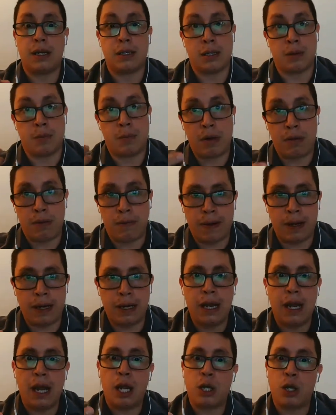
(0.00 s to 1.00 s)
Number three,
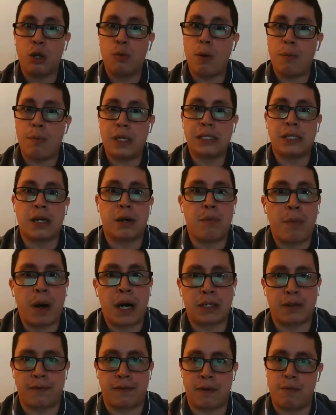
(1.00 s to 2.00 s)
human beings are
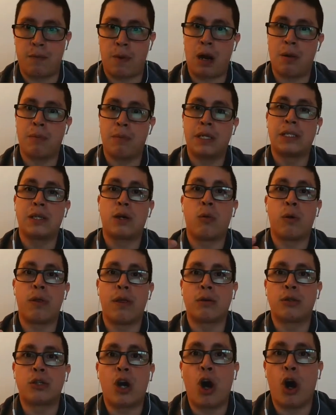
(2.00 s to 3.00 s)
part of the environment
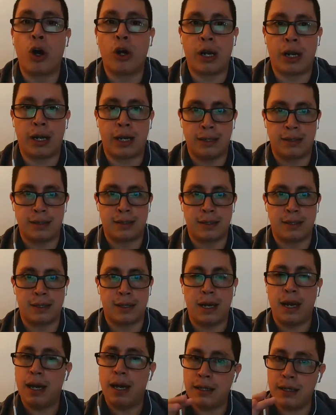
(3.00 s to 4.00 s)
without owning it.
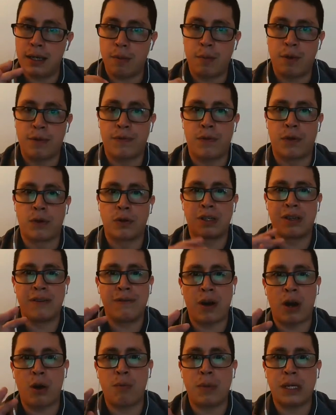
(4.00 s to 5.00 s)
And number four, the
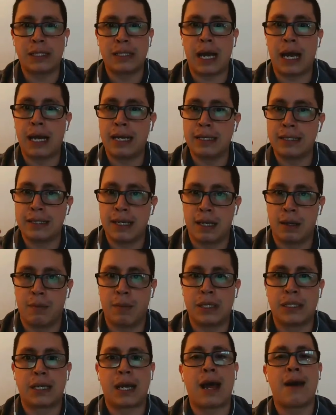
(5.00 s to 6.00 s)
environment and its
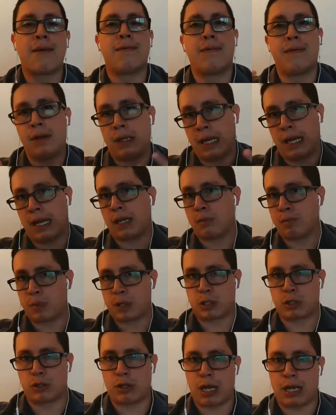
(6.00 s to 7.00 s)
elements have legal
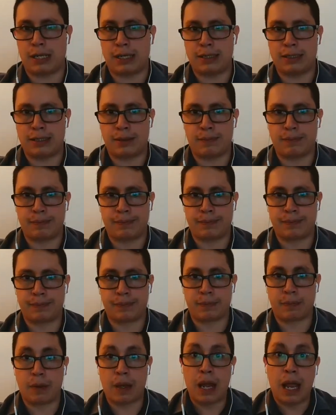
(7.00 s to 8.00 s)
personality.
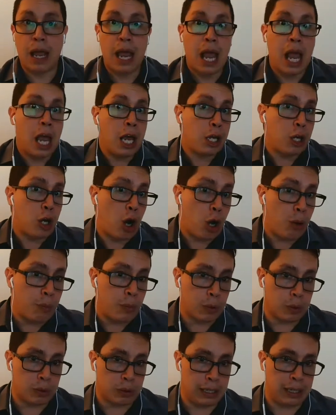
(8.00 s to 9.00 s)

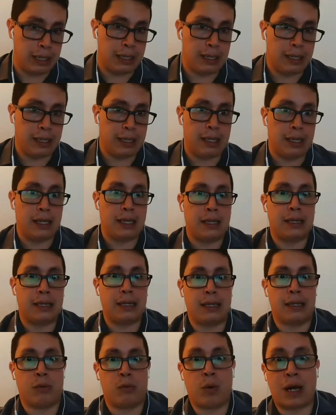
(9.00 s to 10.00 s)
Commonly,
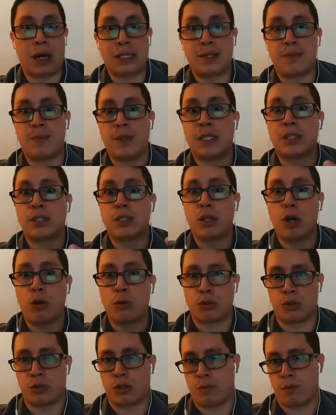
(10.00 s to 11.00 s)
the rights
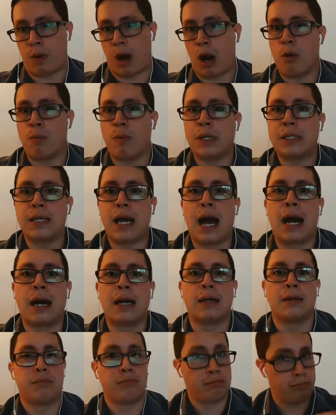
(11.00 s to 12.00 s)
bestowed to the environment
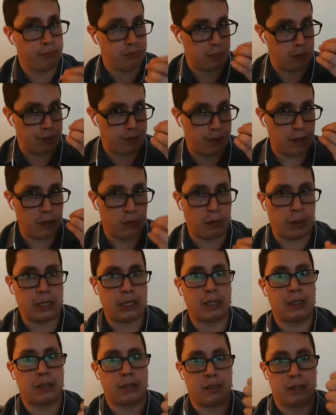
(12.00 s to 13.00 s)
are the following:
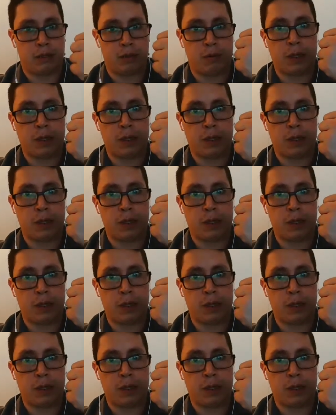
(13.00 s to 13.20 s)
the